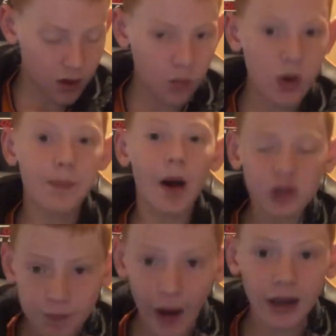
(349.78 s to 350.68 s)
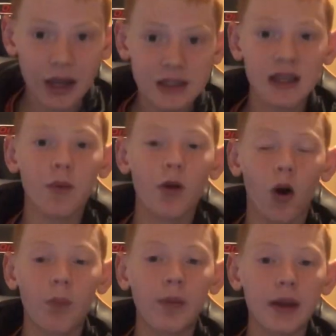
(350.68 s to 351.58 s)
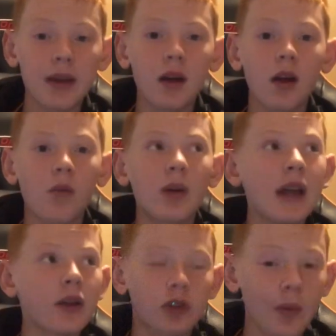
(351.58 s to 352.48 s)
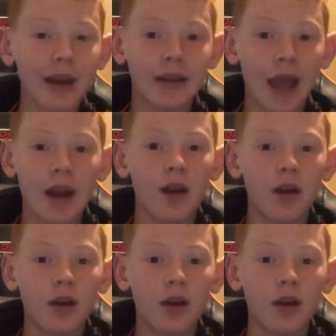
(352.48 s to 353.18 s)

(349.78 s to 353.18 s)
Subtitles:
We bounced back last time we got beat. We need to do it again.